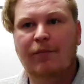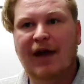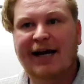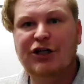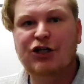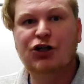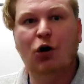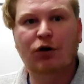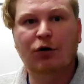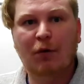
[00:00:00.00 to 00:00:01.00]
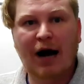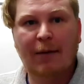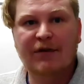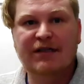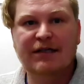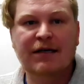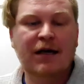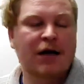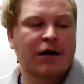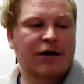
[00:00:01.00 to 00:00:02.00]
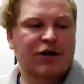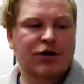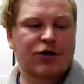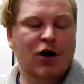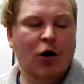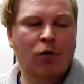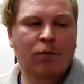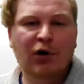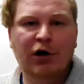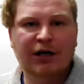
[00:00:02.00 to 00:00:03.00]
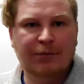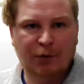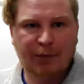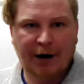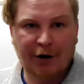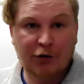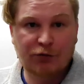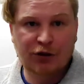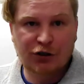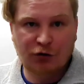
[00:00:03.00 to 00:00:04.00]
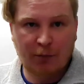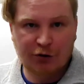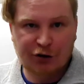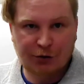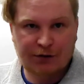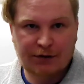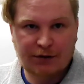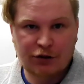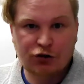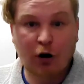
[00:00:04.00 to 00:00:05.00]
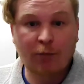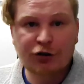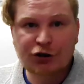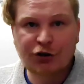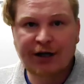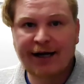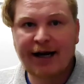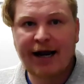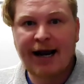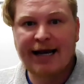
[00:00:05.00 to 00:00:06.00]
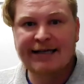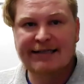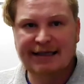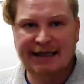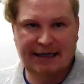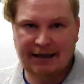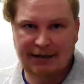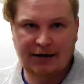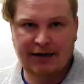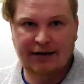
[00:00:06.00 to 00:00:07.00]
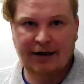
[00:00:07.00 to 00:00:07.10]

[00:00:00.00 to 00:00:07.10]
that can show you what happens, because no book can prepare you to troubleshoot. Troubleshooting is the key, and